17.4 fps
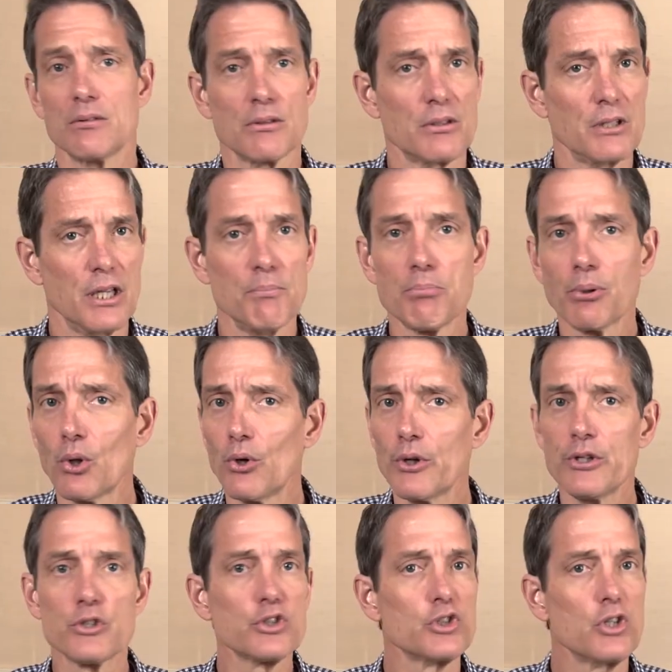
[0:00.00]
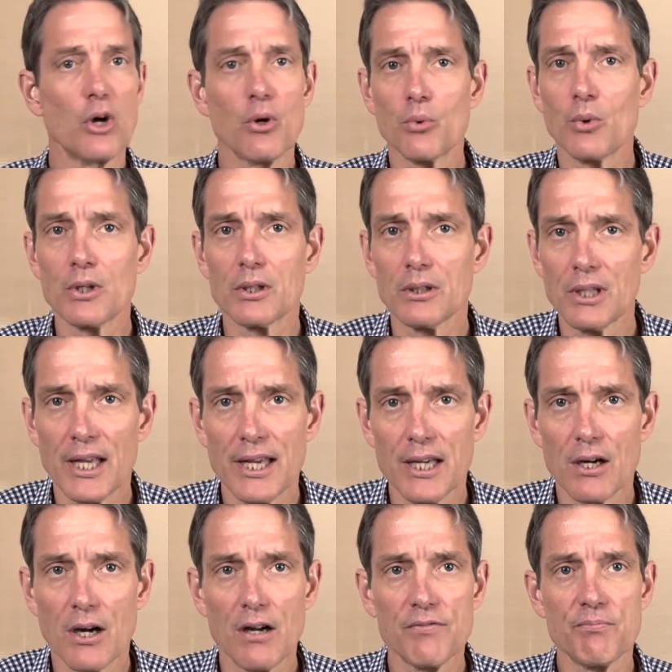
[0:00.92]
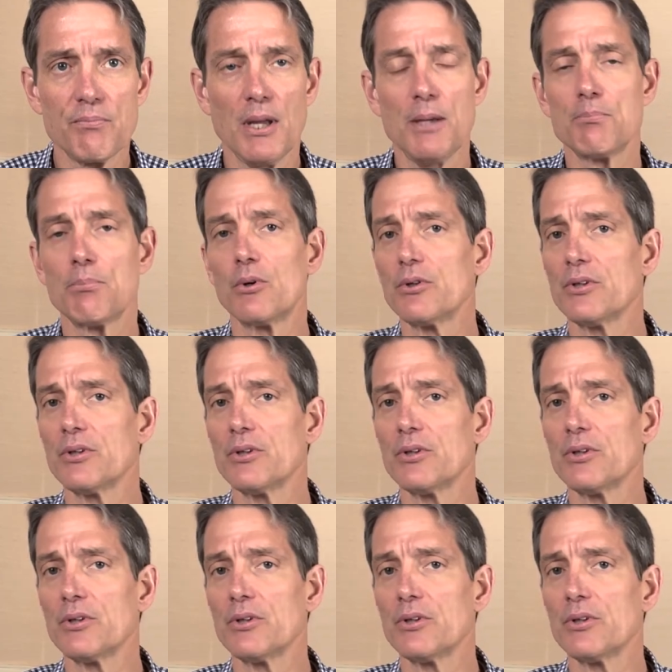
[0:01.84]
Employers don't want to lay off people.